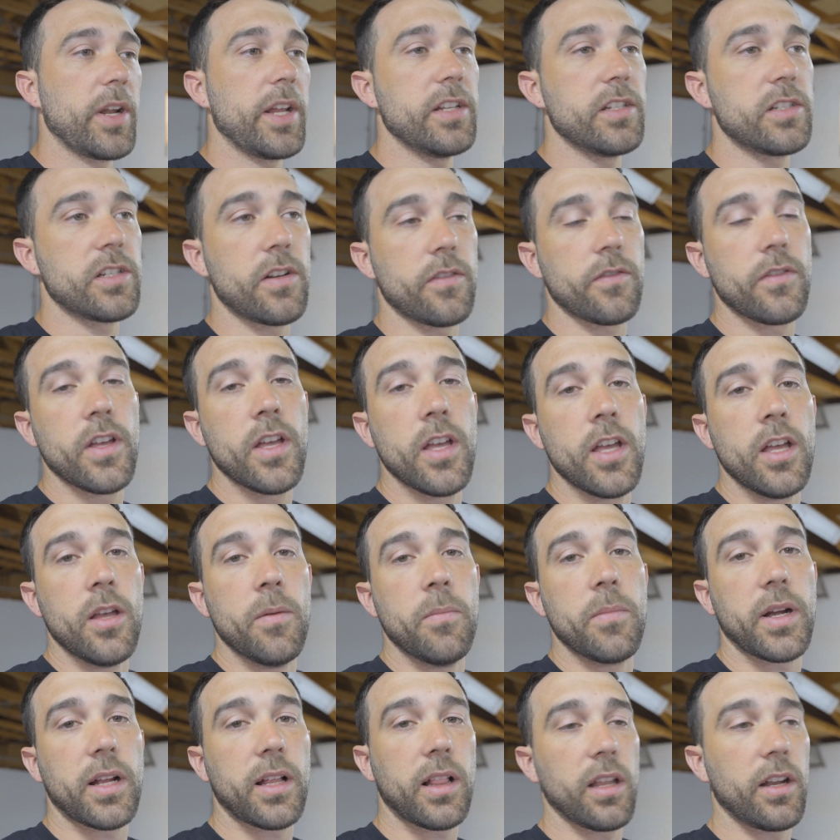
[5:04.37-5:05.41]
range of
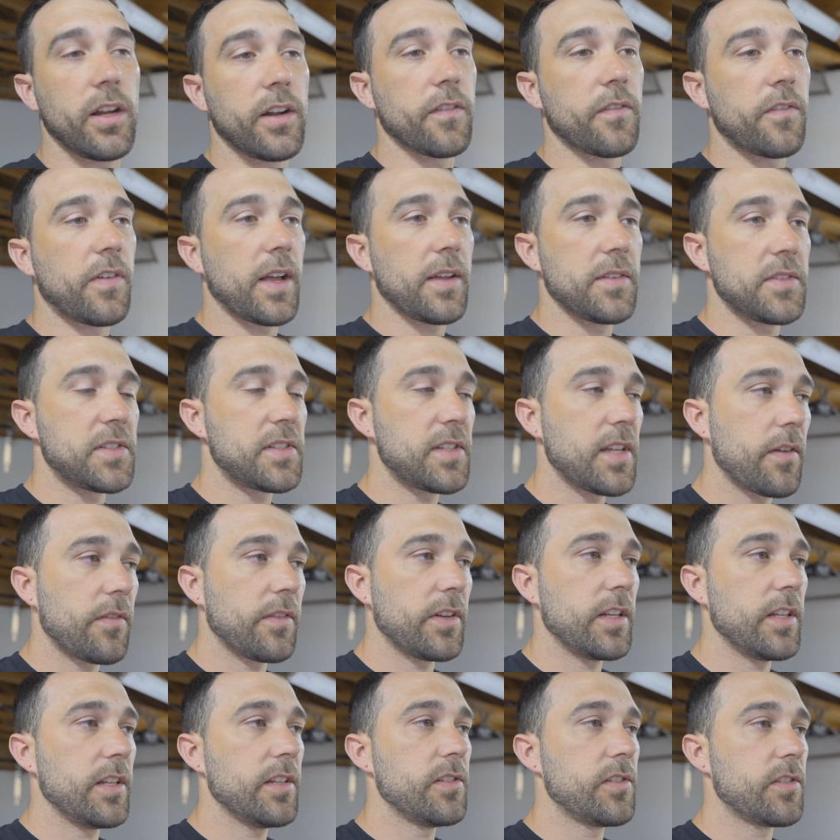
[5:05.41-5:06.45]
McLaren
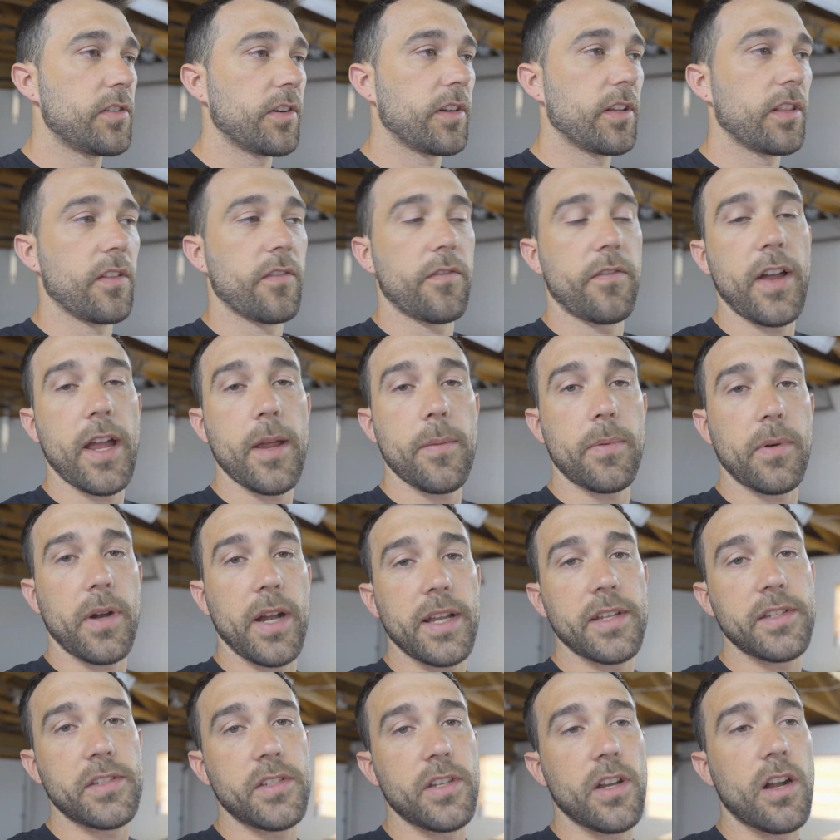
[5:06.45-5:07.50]
570s, you're in the Viper
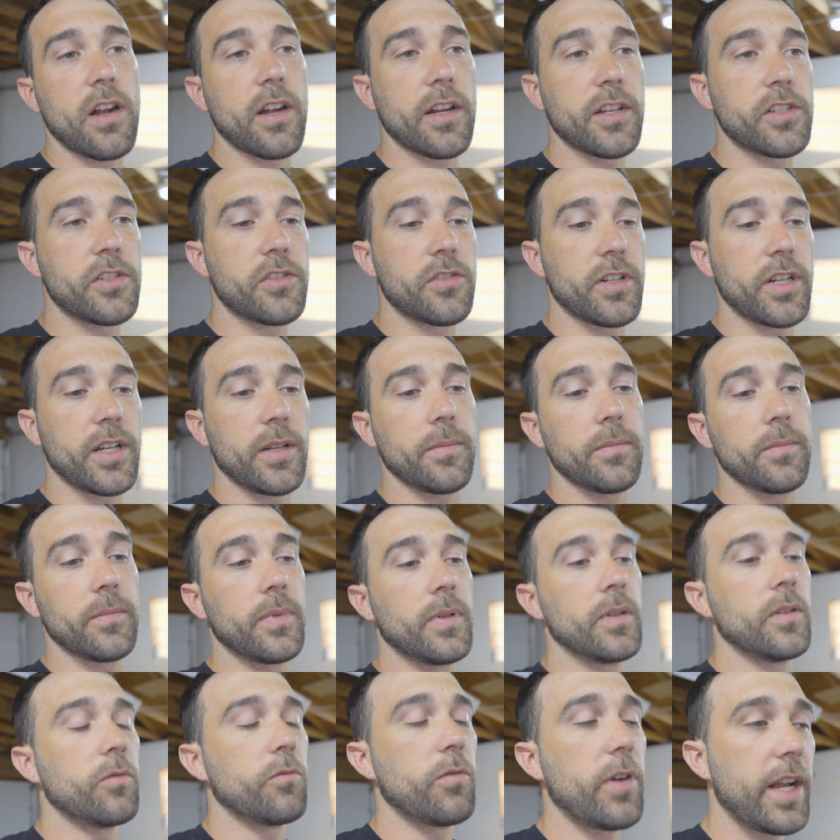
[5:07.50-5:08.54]
ACR
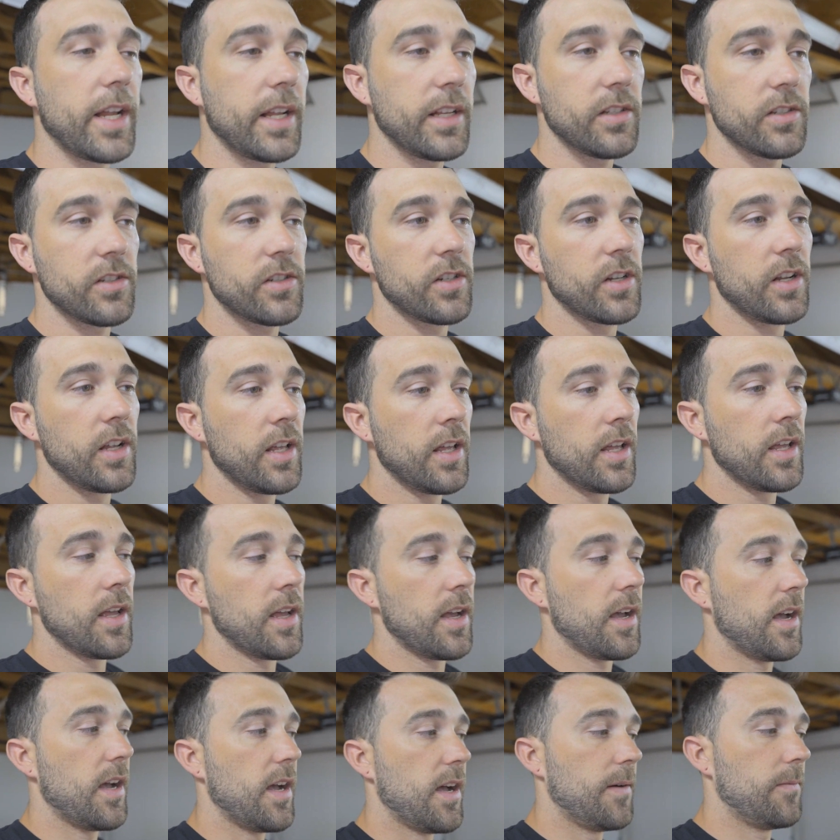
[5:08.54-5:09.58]
Extreme range
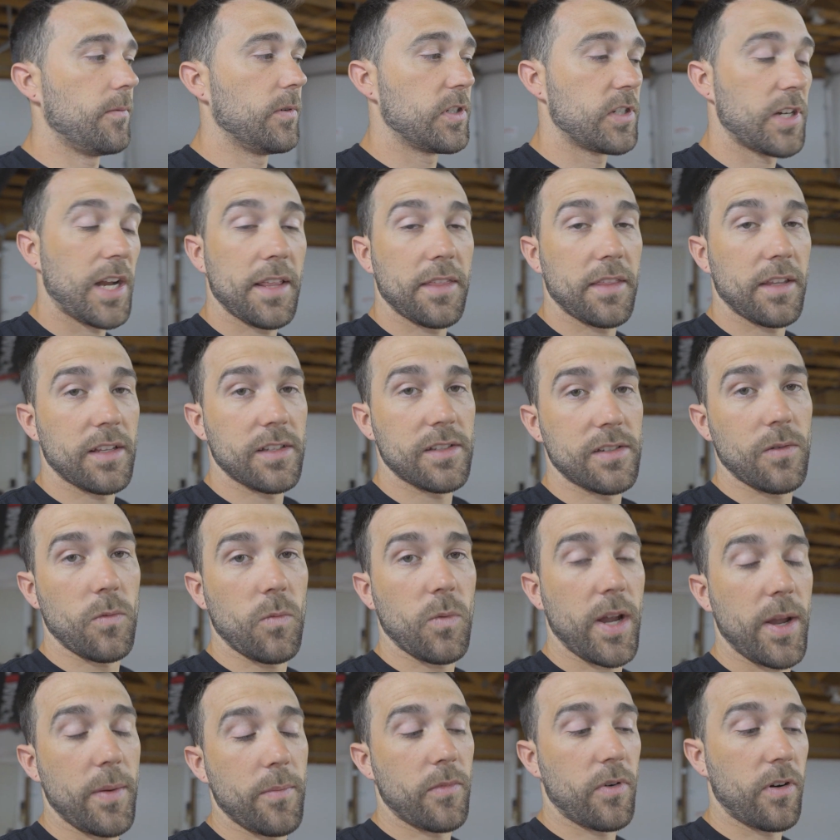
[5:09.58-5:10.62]
um, which I think is a
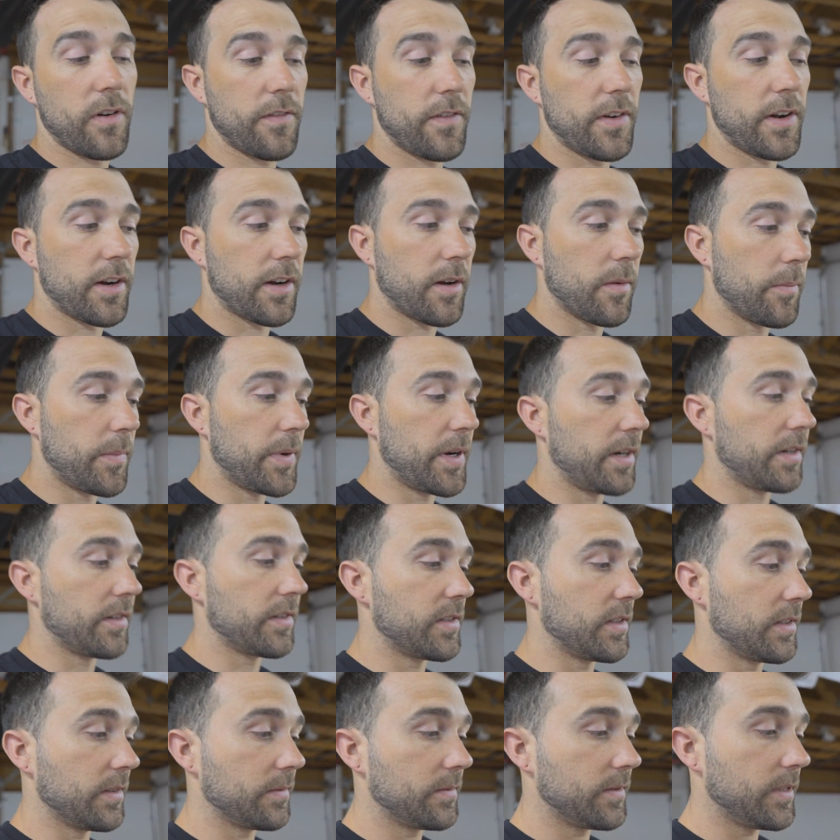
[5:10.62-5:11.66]
way more fair
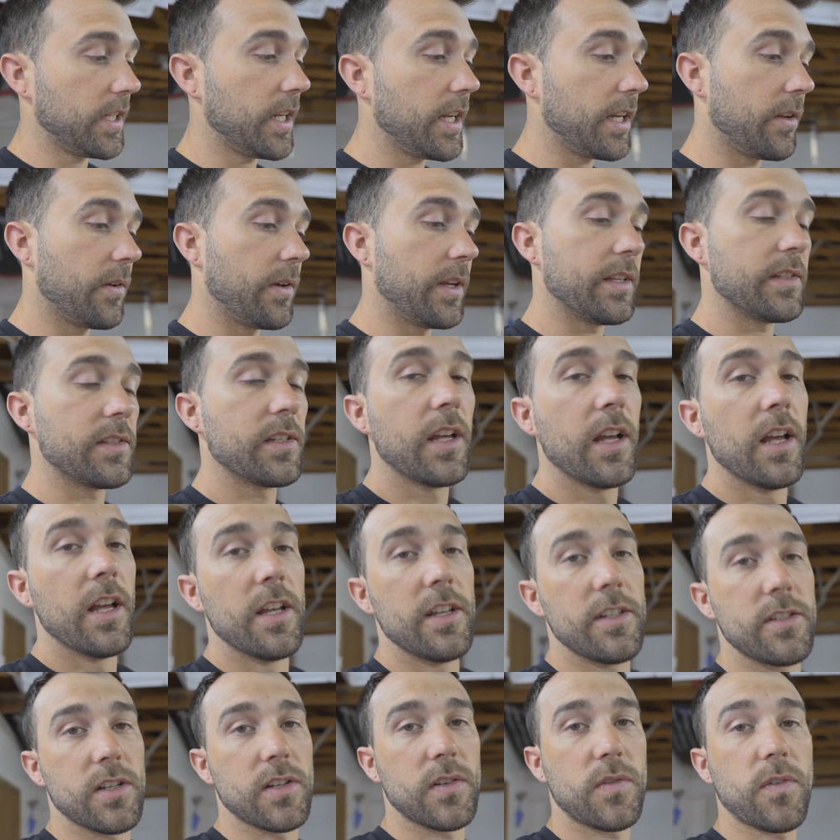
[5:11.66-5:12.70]
comparison. Anyways,
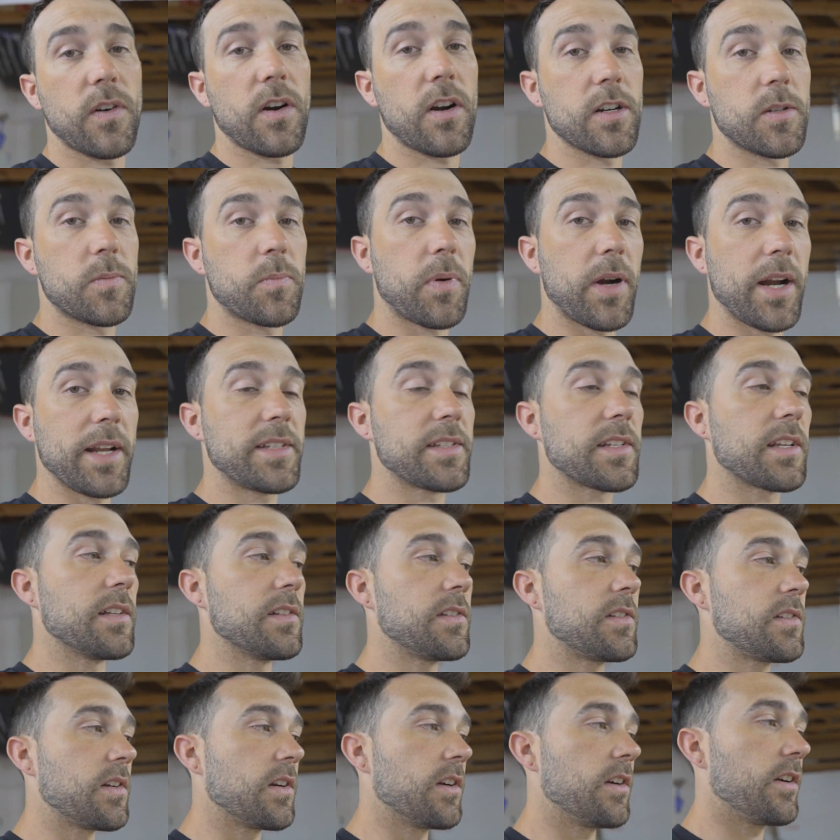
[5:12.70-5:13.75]
so as far as price
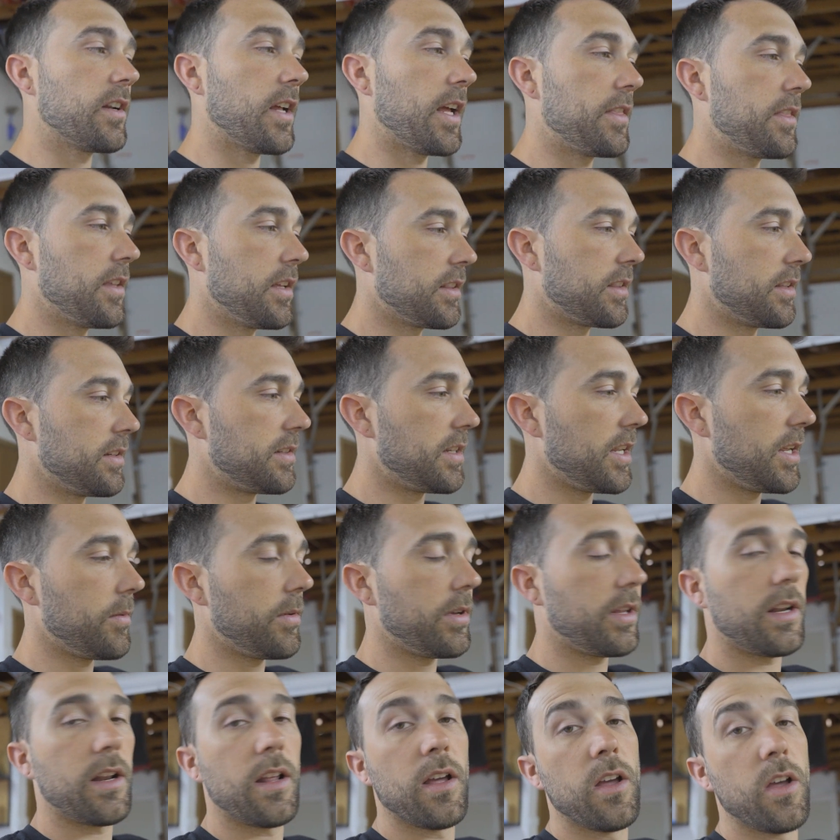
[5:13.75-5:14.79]
concerned, I think the
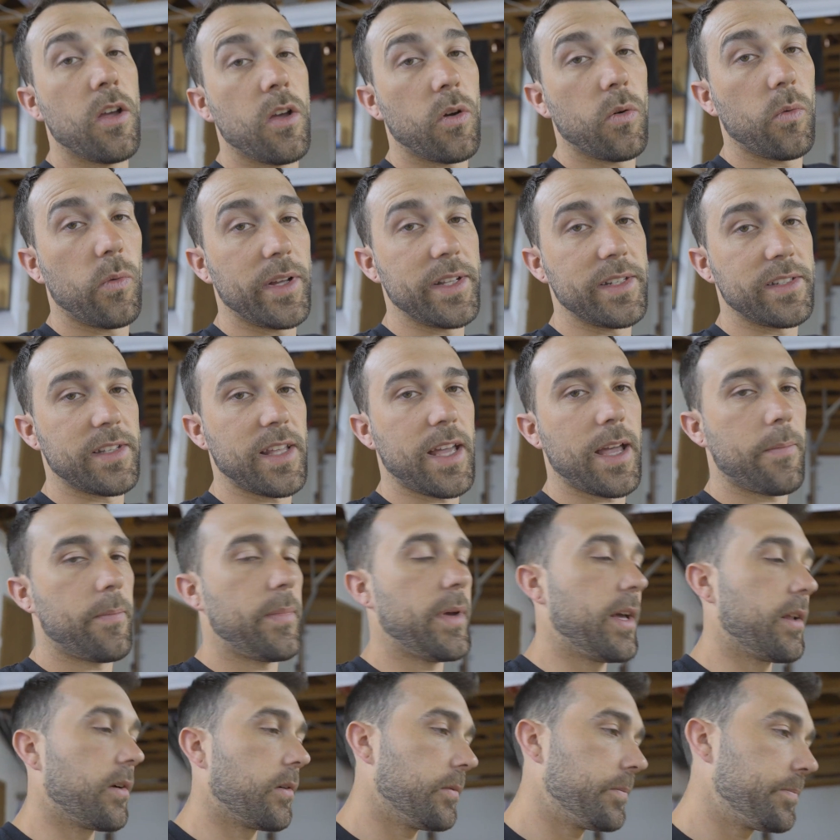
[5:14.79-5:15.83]
Demon wins that
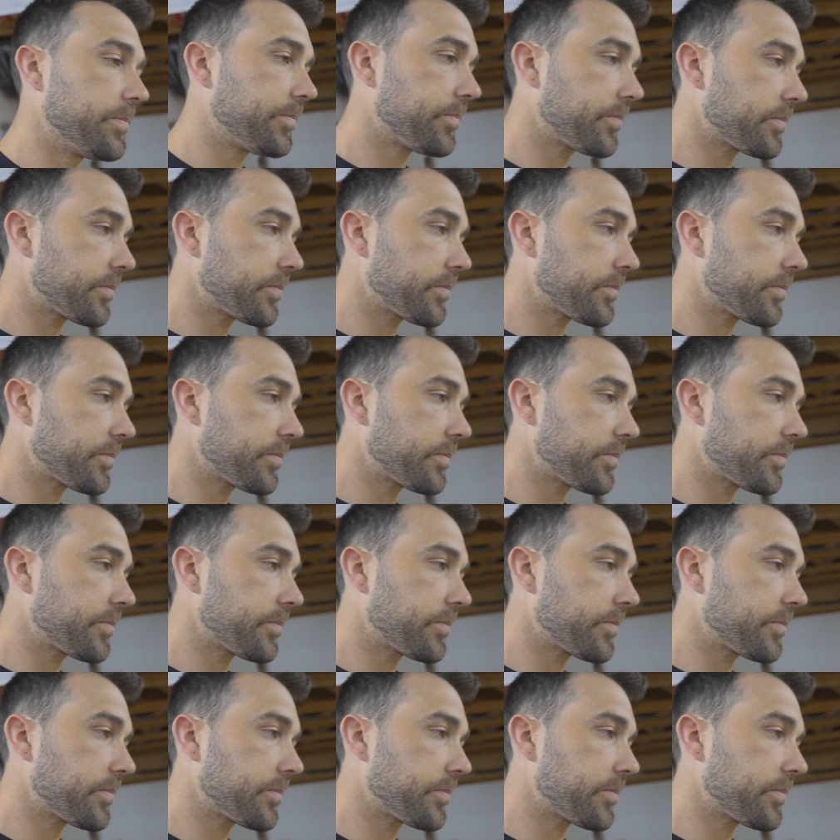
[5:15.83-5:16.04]
battle.